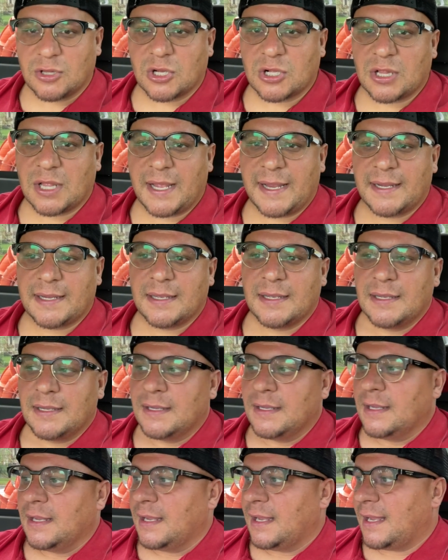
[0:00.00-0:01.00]
look like
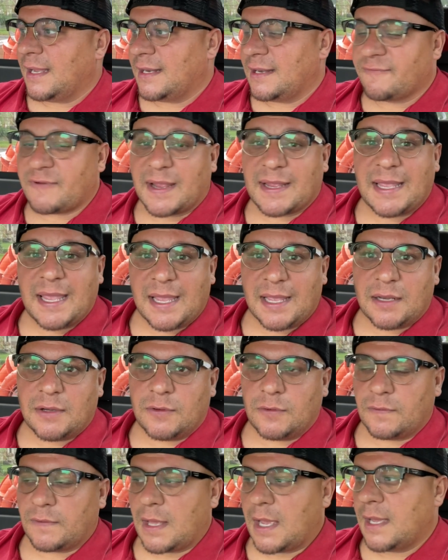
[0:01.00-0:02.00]
and if I can
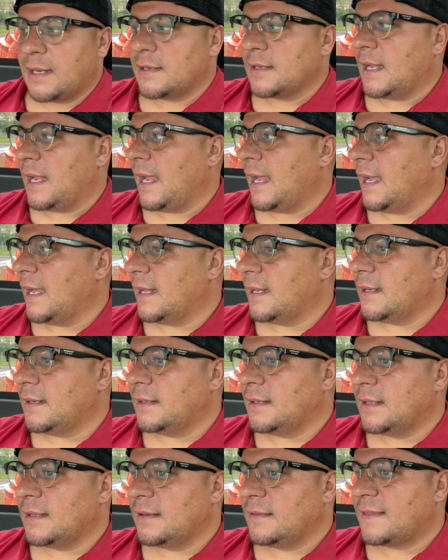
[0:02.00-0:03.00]
do that.
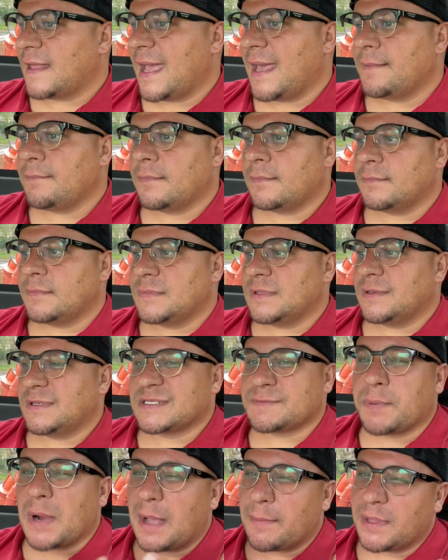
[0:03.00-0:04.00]
And that
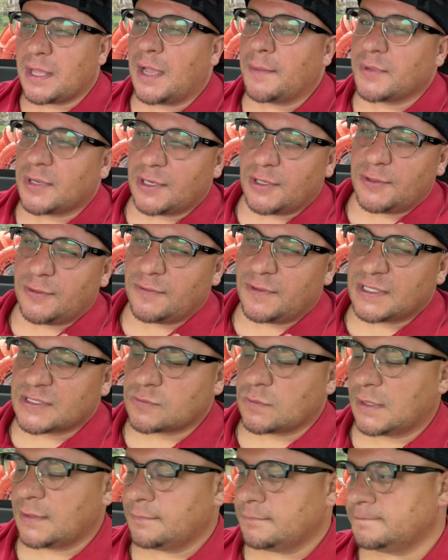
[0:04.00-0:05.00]
is probably how I'm going to do
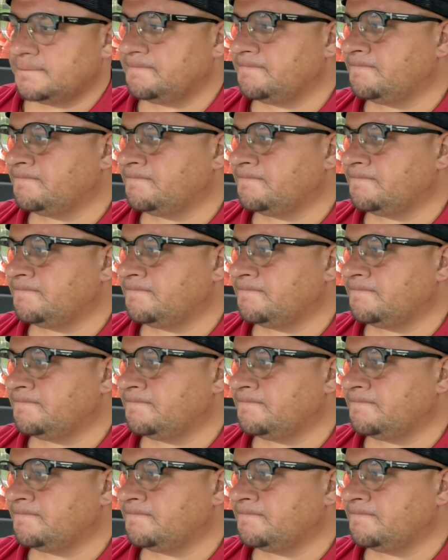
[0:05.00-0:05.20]
this one.